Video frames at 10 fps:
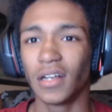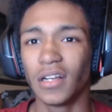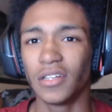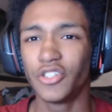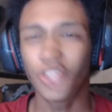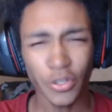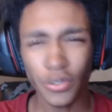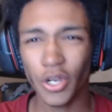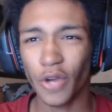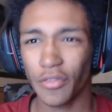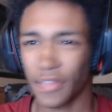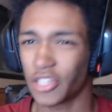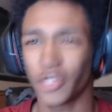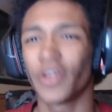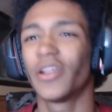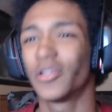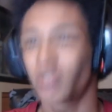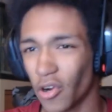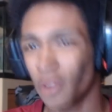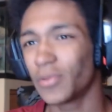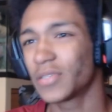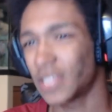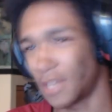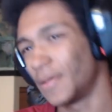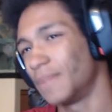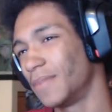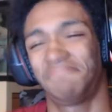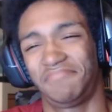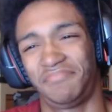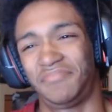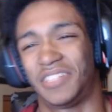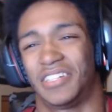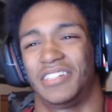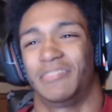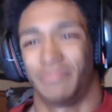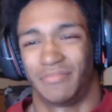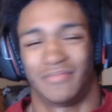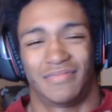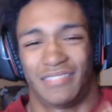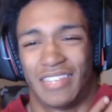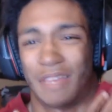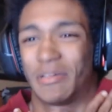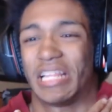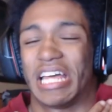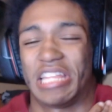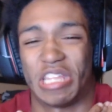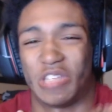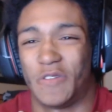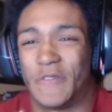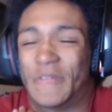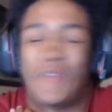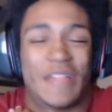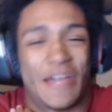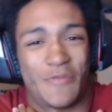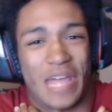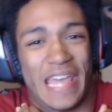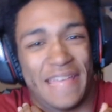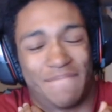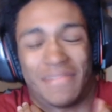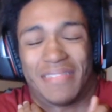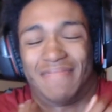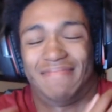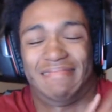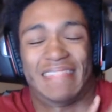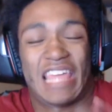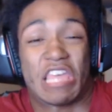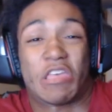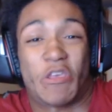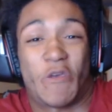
Do you know that you're an adorable cinnamon bun? I'm glad that you feel that way. Thank you.